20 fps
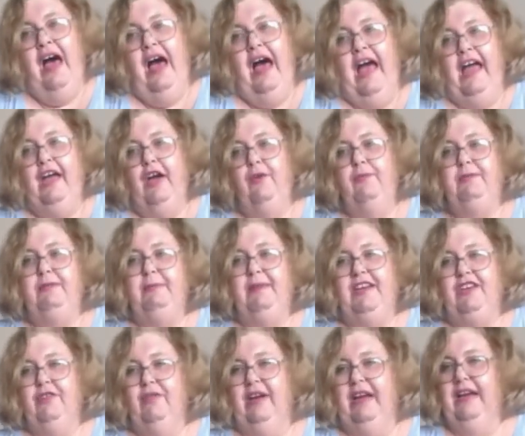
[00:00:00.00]
I hope to be
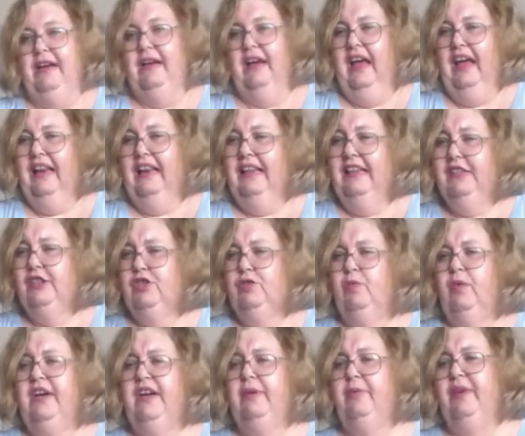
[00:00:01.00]
doing at least
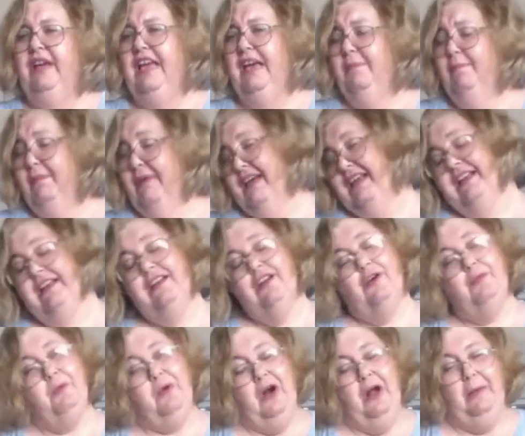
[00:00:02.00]
one a week, but no
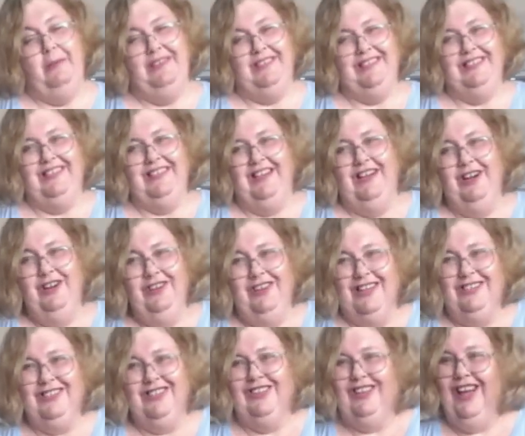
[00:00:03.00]
promises there.
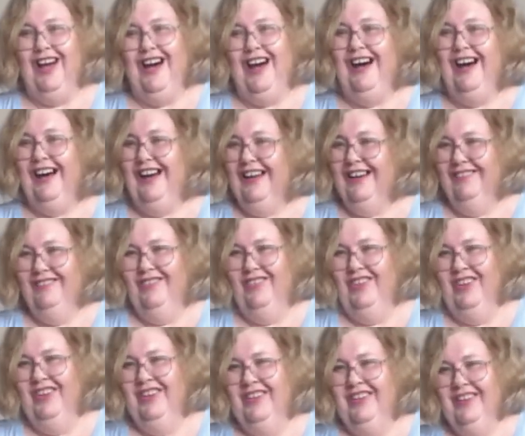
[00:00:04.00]
That's a lot of
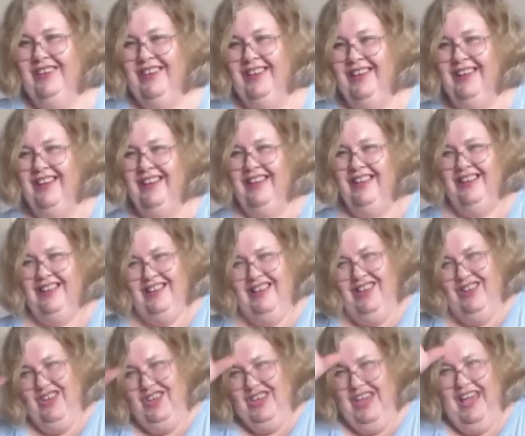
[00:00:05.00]

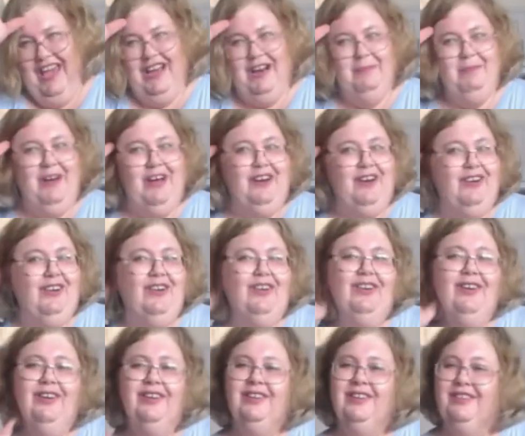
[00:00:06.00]
can of
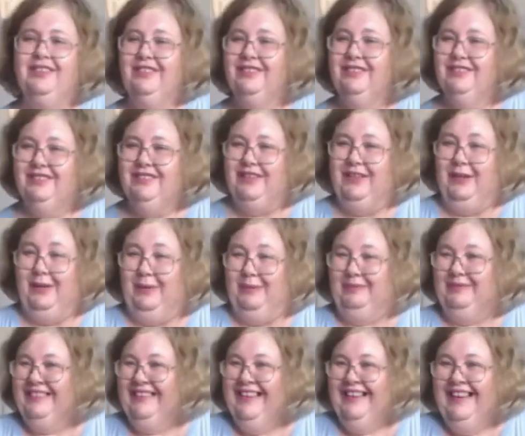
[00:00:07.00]
butter. So,
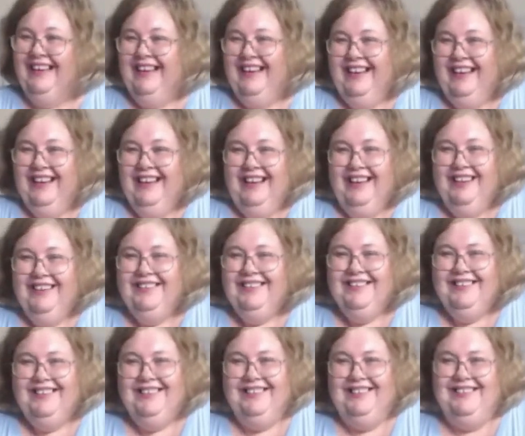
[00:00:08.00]

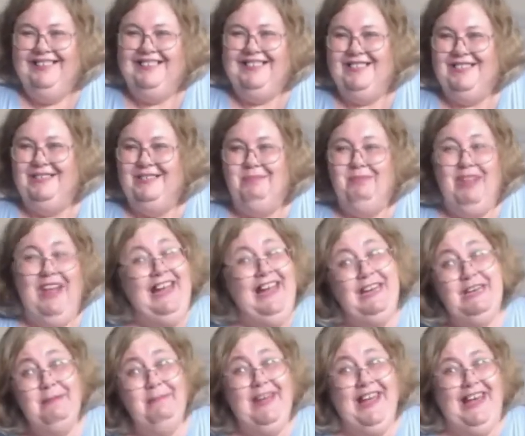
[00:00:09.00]
supply
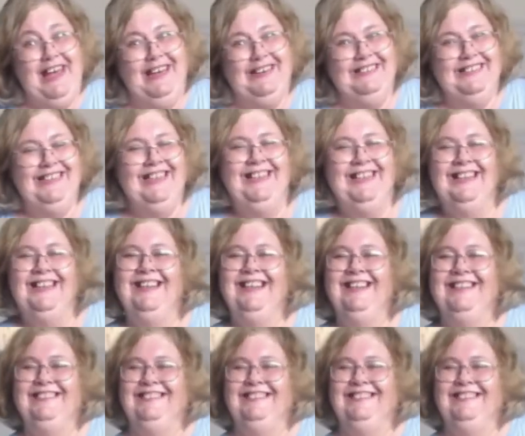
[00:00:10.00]
and demand.